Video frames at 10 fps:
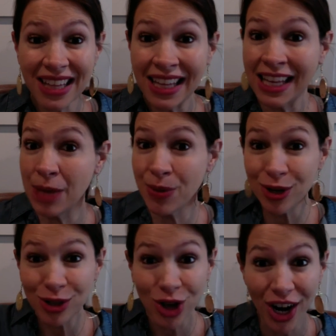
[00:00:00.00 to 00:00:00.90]
keeping your
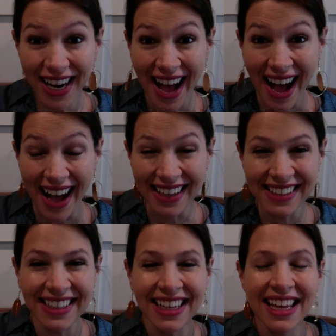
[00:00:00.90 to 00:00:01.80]
target high,
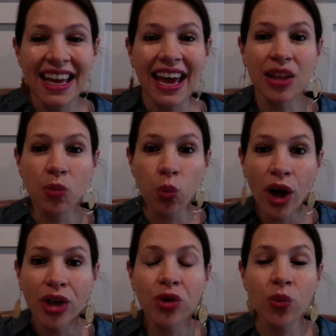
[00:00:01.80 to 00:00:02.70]
and then
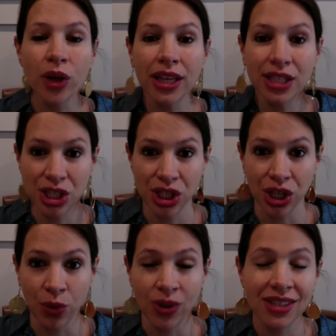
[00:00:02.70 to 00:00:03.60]
what you're willing to
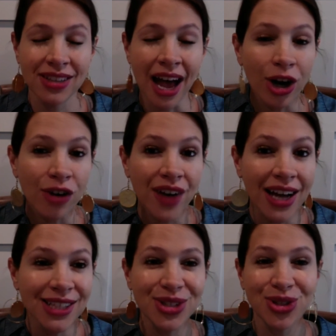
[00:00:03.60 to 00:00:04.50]
do, what
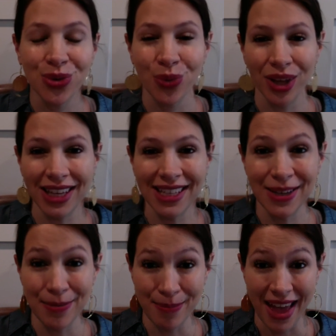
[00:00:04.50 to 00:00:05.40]
sacrifices you're willing
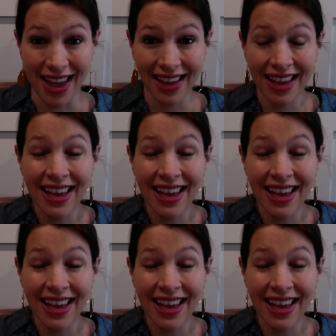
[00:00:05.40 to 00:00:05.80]
to make